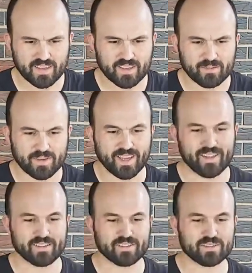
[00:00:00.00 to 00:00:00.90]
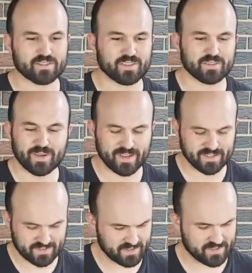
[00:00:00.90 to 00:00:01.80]
yeah, the shirt, man,
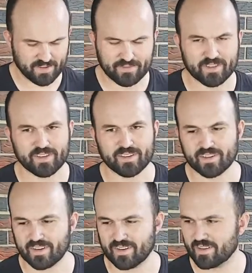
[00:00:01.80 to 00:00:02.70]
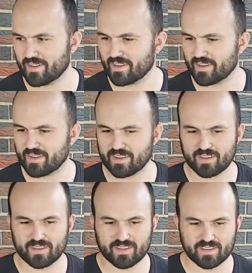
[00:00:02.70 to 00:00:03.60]
is definitely
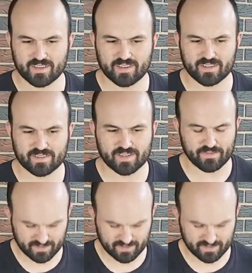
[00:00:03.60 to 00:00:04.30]
it's definitely